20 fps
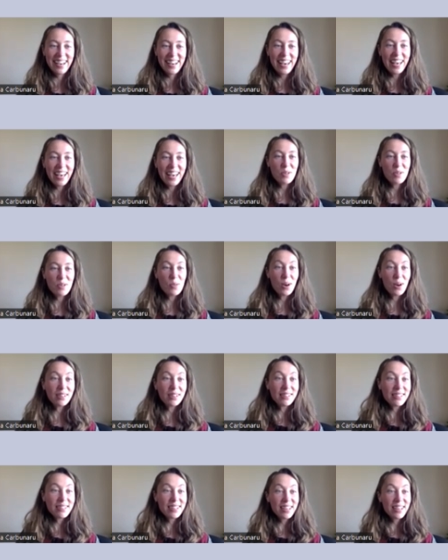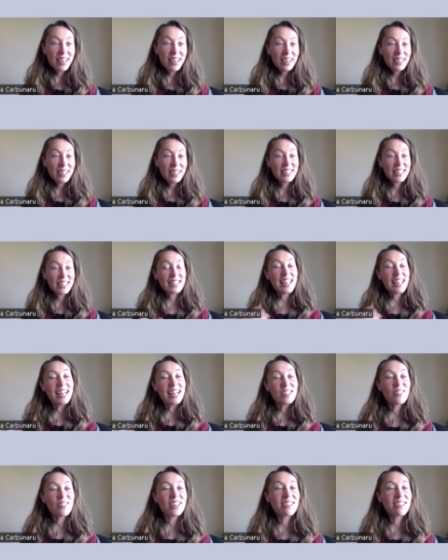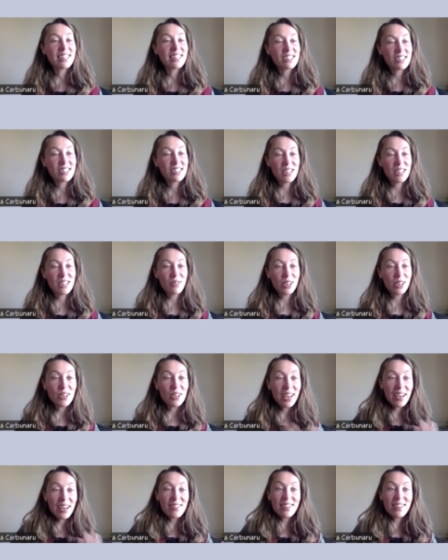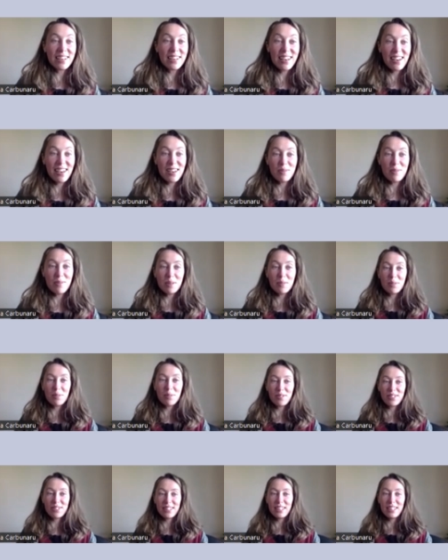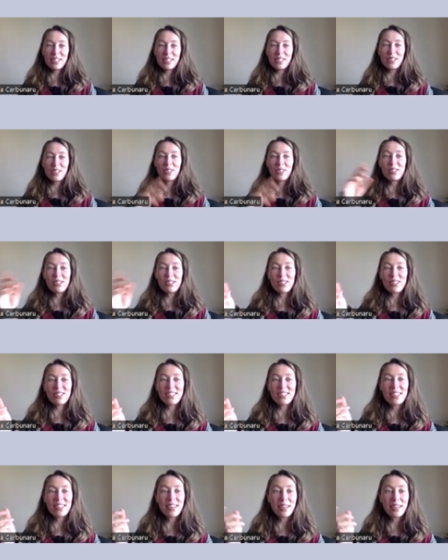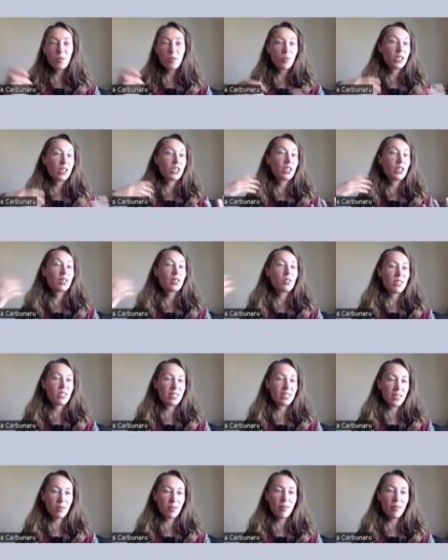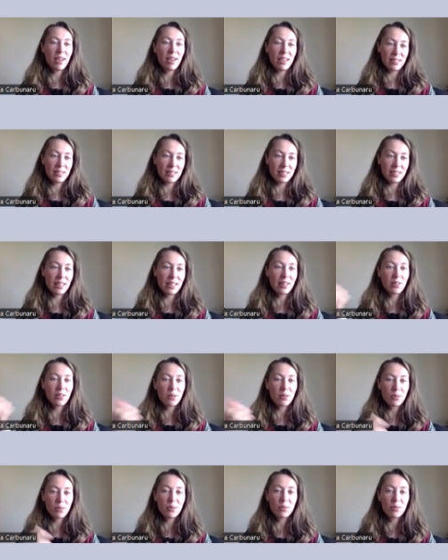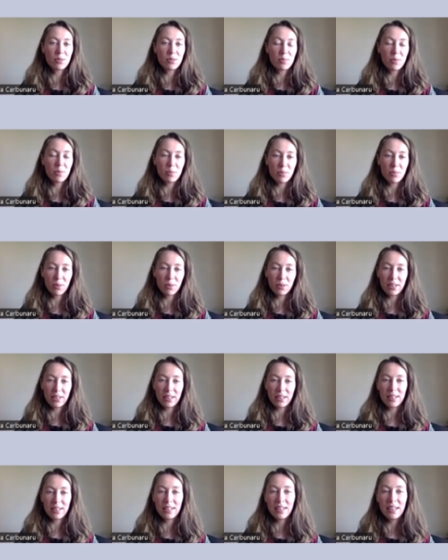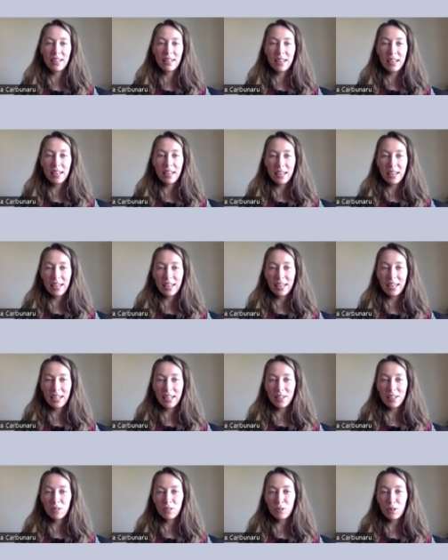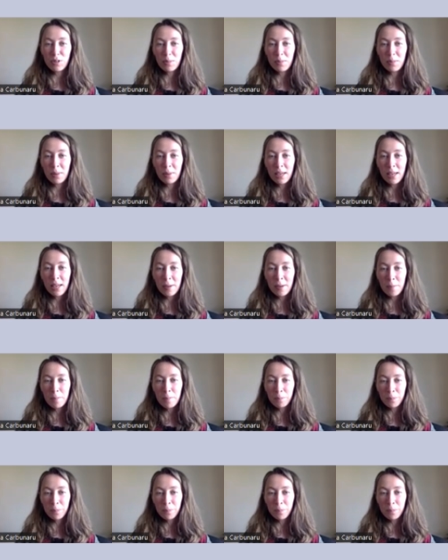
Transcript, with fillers: and what because that's very interesting. When you have a game in improvisation, you also see in which interesting ways can the rules be broken. And for me,